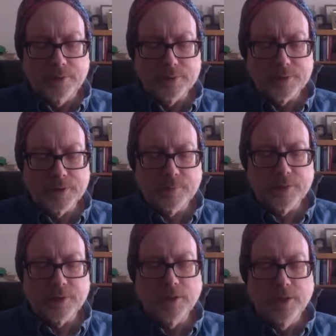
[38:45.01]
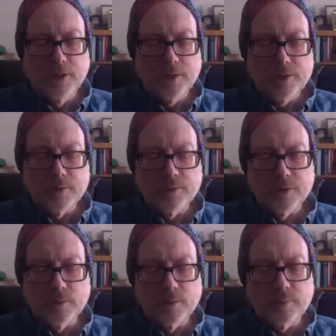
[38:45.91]
something that you
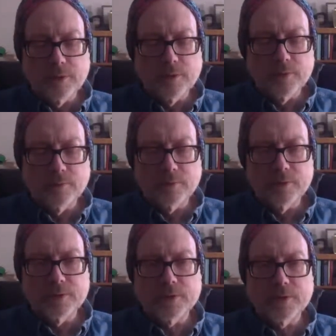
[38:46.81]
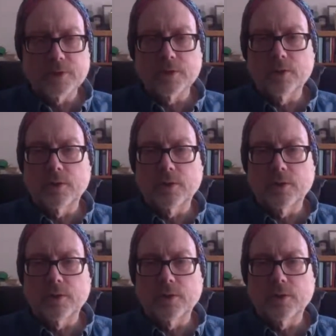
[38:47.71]
think would be good for a discussion